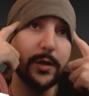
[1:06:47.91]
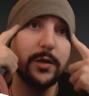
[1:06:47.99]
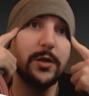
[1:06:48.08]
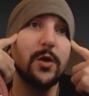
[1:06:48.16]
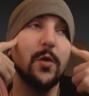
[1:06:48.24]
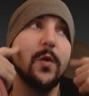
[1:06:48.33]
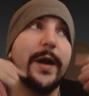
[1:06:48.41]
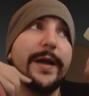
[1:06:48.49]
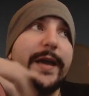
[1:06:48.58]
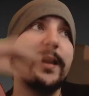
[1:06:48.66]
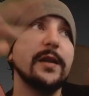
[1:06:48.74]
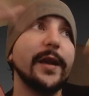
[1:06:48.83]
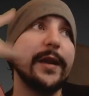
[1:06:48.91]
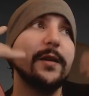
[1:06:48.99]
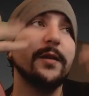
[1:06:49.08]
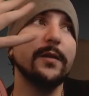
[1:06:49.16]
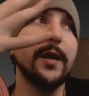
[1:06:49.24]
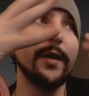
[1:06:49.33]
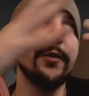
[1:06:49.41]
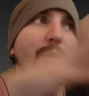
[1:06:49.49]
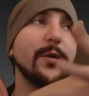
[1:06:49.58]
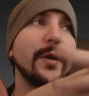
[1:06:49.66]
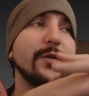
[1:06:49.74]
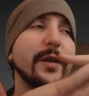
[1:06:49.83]
So I kind of like throw
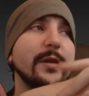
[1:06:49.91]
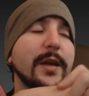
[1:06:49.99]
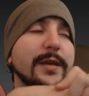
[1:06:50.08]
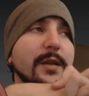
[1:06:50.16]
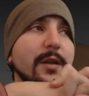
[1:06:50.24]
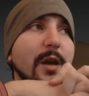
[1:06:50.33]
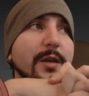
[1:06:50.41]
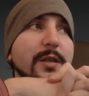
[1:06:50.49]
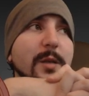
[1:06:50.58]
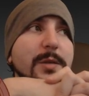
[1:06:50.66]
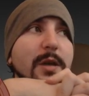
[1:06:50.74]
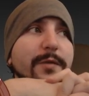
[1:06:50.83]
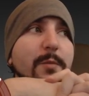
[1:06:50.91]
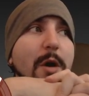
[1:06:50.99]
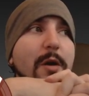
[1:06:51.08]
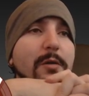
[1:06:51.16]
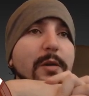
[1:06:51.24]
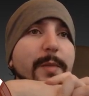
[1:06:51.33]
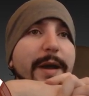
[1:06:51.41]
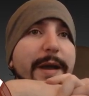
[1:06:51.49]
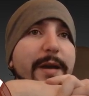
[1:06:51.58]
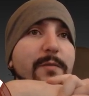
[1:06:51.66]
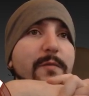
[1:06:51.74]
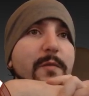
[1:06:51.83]
around the ideas and the concepts of the model in my head